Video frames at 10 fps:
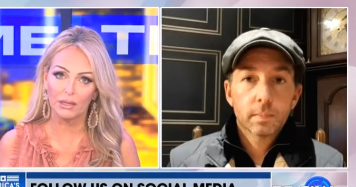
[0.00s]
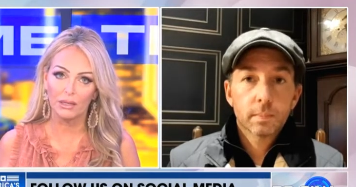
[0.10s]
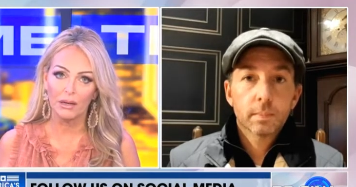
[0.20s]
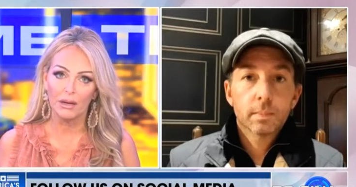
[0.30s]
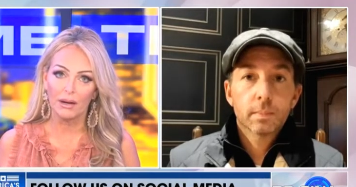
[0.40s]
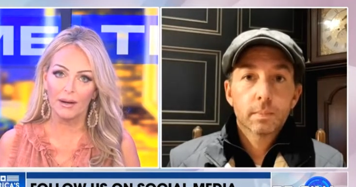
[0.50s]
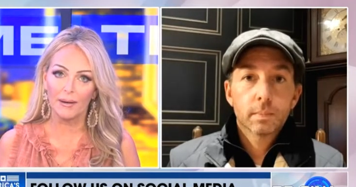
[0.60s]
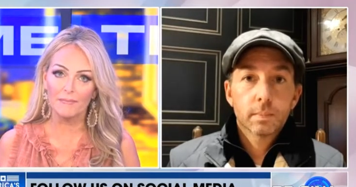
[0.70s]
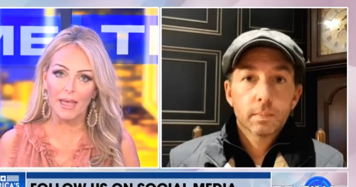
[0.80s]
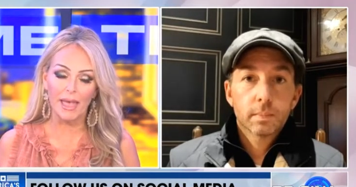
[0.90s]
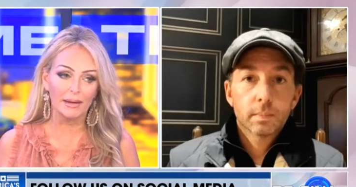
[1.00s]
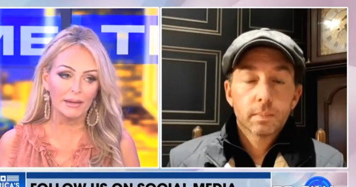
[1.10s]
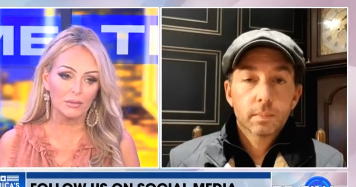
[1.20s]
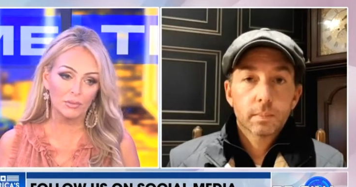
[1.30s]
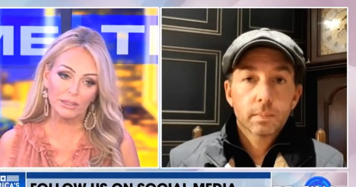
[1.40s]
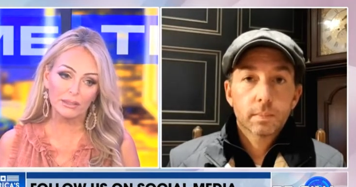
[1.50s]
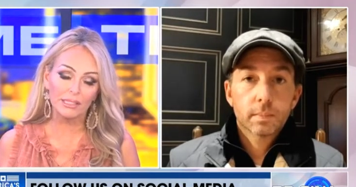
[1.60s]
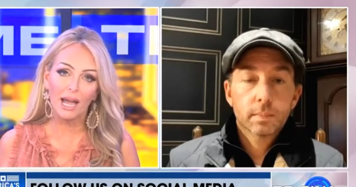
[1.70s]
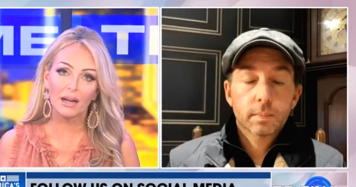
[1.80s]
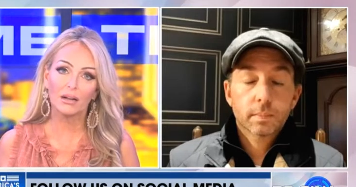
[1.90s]
Speaker 1: um, and a real attack
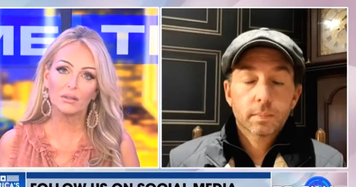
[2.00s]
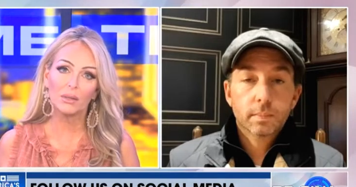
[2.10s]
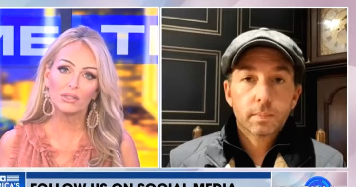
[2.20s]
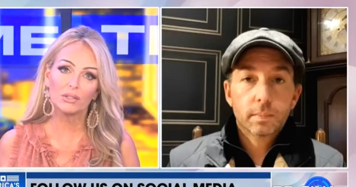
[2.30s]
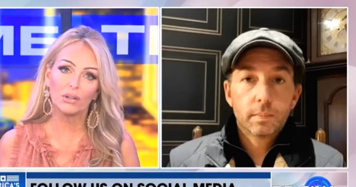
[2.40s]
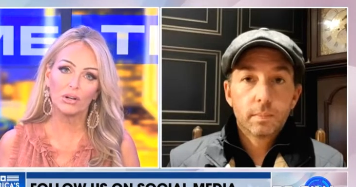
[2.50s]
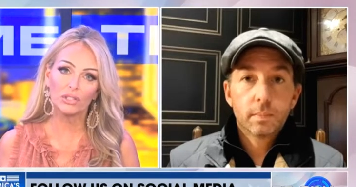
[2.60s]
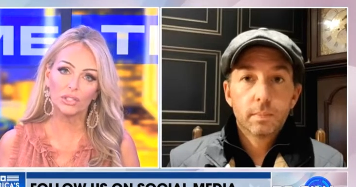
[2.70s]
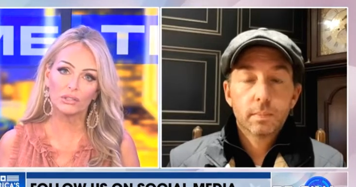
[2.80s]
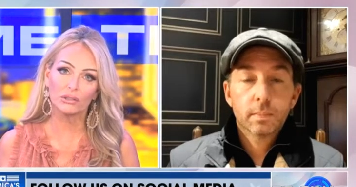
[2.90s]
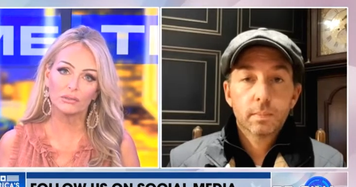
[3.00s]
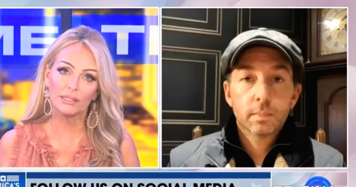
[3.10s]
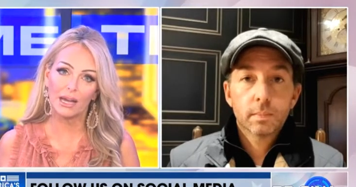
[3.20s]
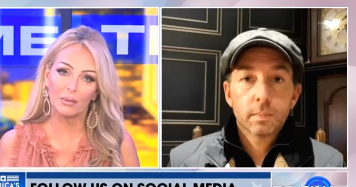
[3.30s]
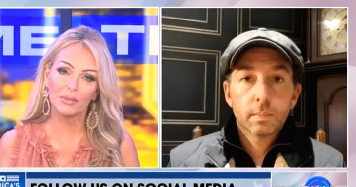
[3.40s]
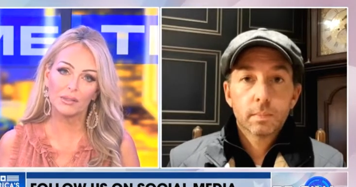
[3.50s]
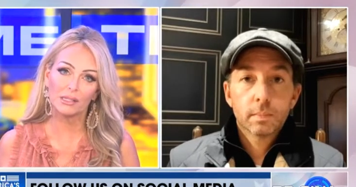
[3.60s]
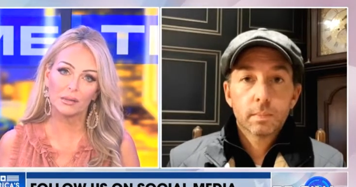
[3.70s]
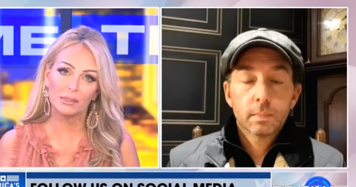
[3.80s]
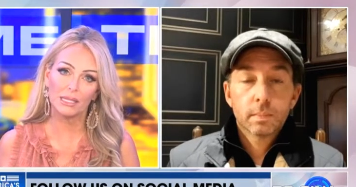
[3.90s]
on Western culture. Is that what this comes
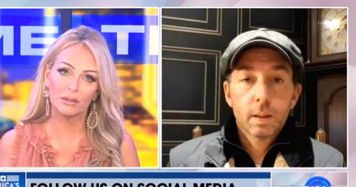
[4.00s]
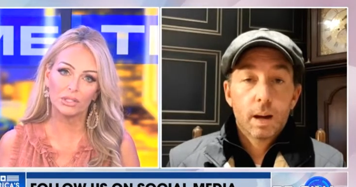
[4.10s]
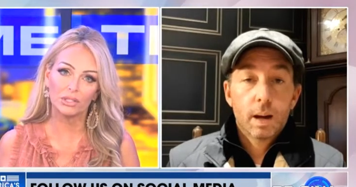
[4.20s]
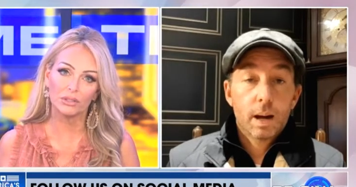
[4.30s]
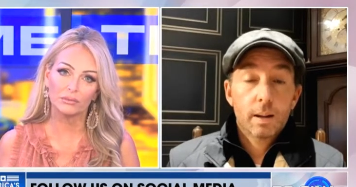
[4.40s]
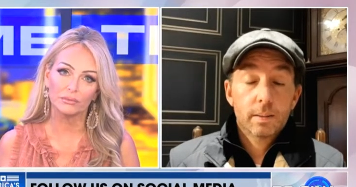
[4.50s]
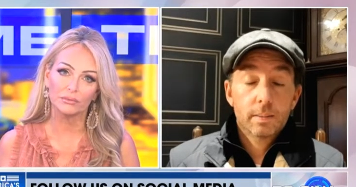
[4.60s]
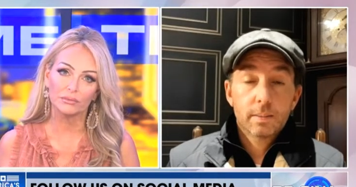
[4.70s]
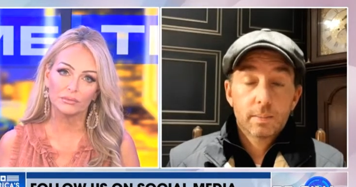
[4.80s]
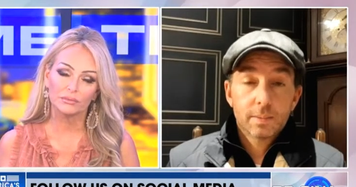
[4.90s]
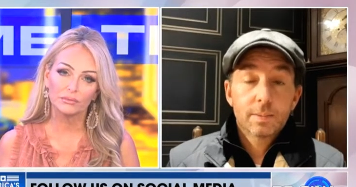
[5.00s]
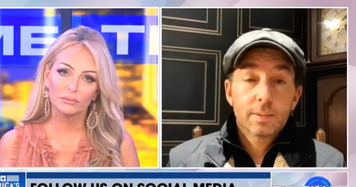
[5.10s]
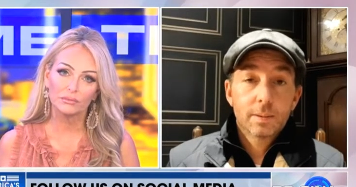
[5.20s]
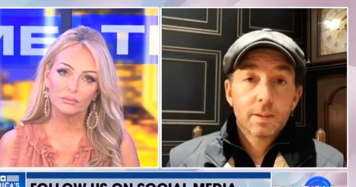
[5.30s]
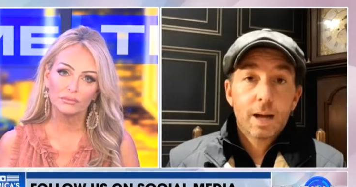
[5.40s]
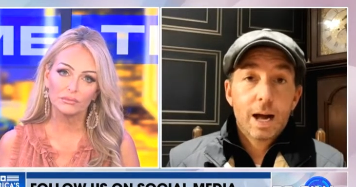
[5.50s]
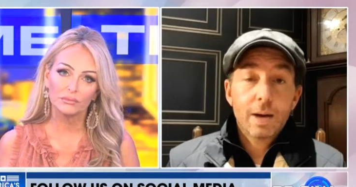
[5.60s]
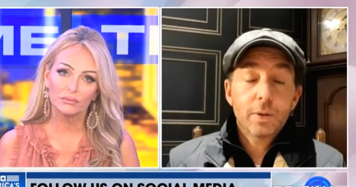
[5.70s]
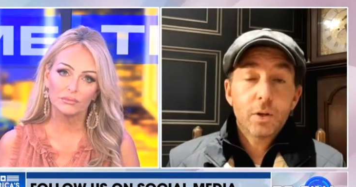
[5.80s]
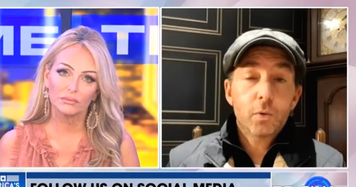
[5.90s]
down to?
Speaker 2: I would agree
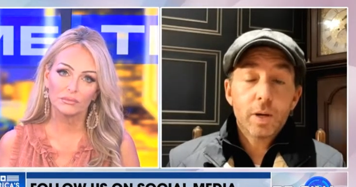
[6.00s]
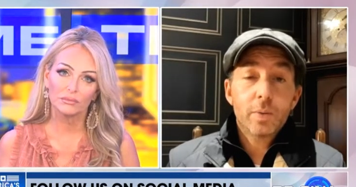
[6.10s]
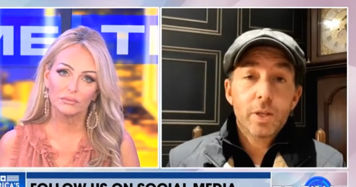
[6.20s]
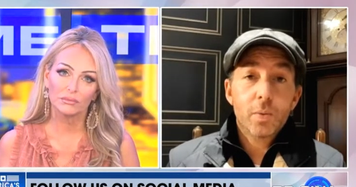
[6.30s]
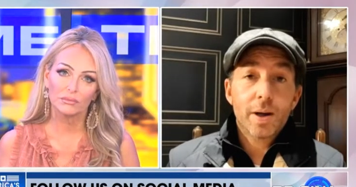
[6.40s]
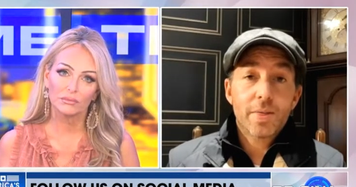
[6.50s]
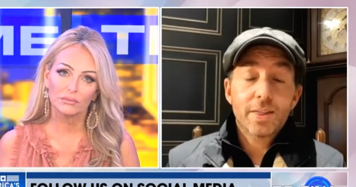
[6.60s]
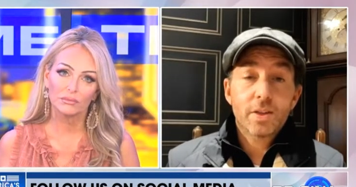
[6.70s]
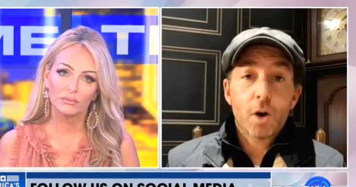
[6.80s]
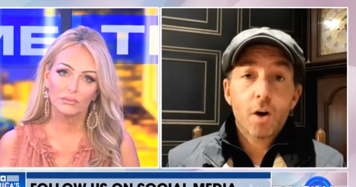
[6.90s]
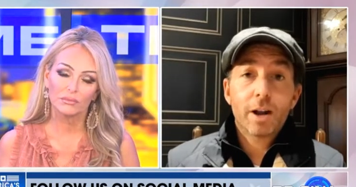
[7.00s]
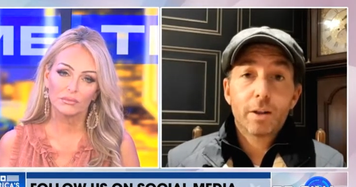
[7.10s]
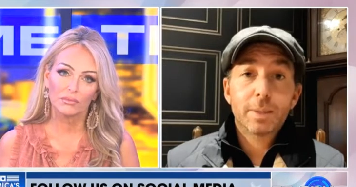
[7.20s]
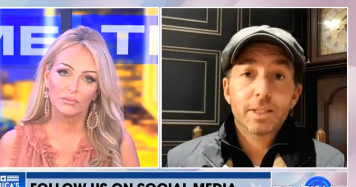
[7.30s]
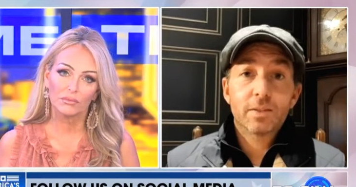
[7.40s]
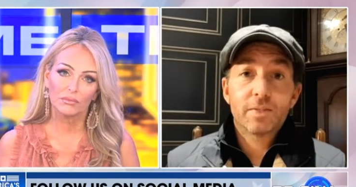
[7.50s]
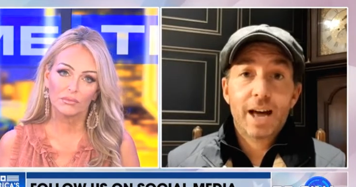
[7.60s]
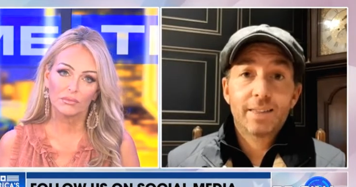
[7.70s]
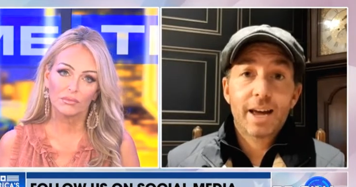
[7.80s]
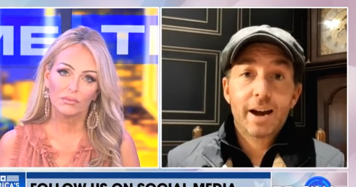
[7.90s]
with you. I think there are elements of that there
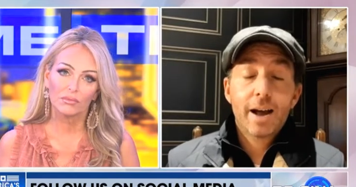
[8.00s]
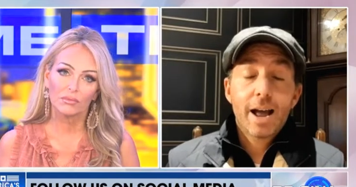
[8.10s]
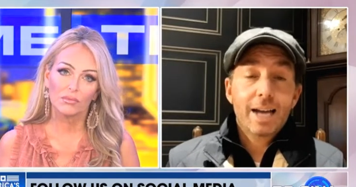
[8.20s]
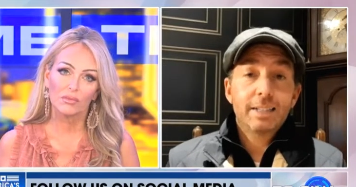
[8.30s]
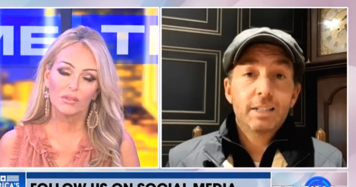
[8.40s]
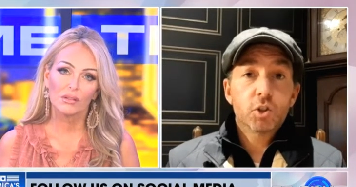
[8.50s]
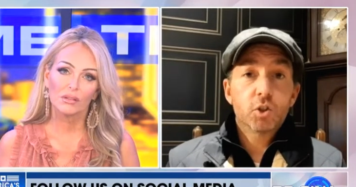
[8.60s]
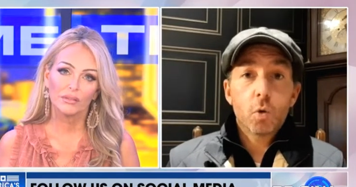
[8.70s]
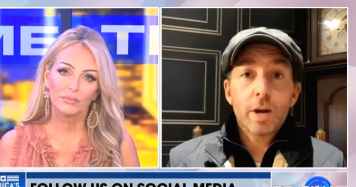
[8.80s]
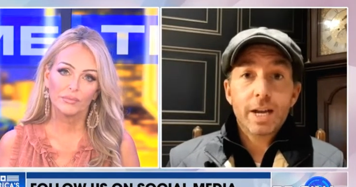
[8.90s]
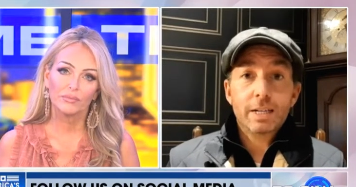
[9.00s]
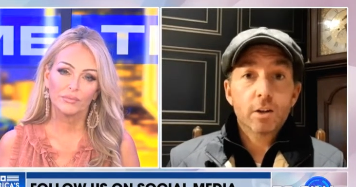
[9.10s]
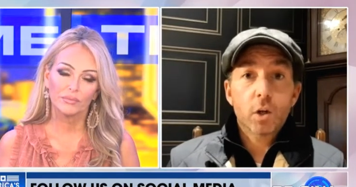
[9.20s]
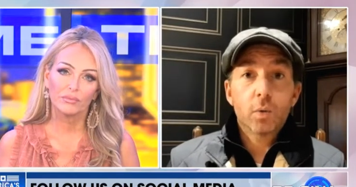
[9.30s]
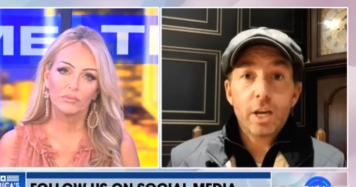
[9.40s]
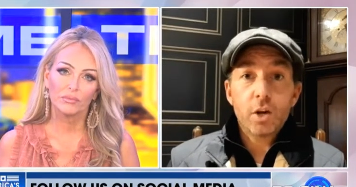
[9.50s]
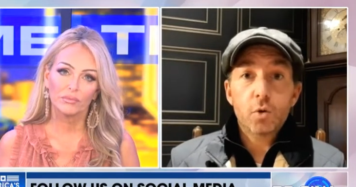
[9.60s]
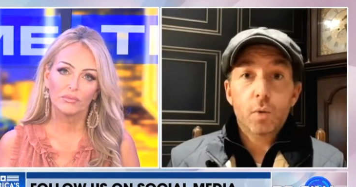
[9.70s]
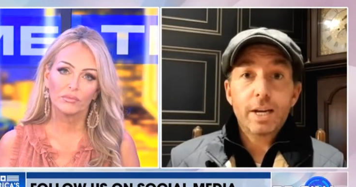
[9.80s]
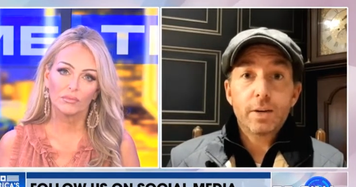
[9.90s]
and destroying not only great
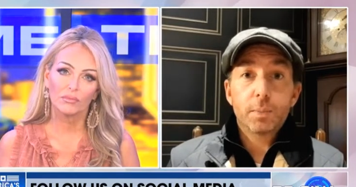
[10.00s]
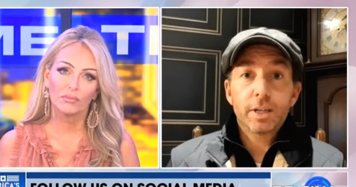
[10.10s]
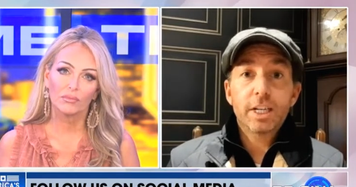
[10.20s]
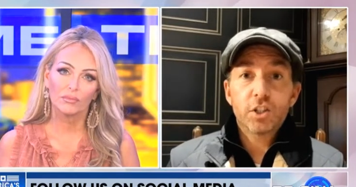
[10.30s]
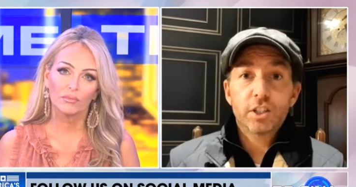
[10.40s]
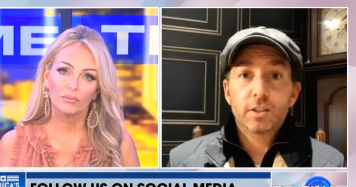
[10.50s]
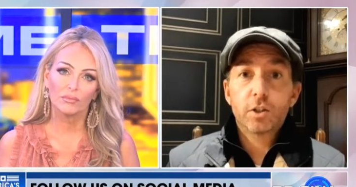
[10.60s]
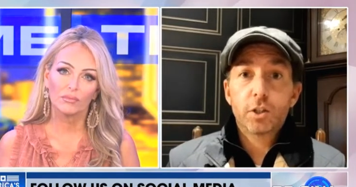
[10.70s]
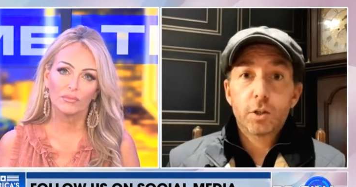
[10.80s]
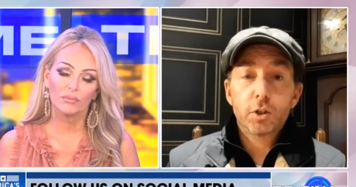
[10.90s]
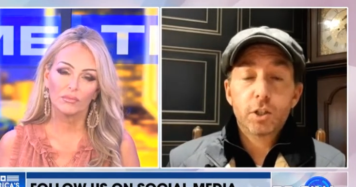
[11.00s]
British institutions, but we